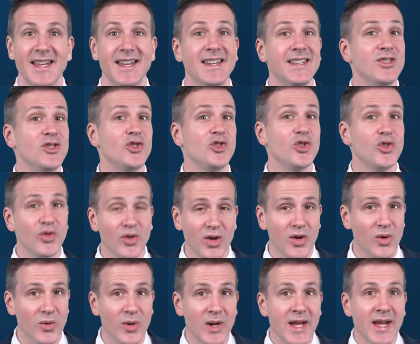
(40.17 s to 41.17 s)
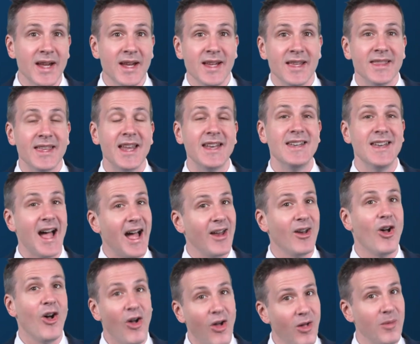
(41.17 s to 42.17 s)
it is true that
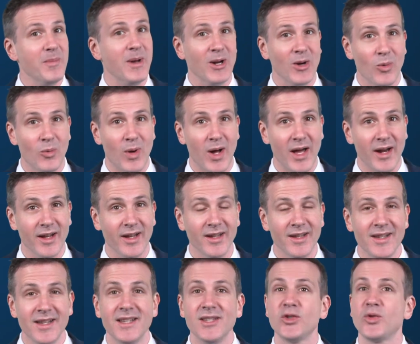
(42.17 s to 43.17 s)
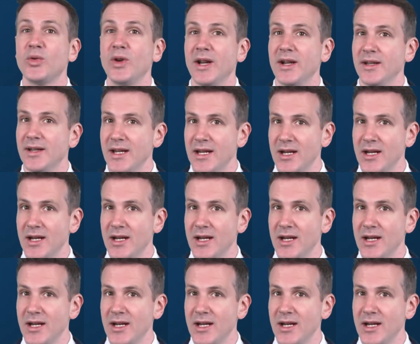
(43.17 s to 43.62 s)
not all marijuana is created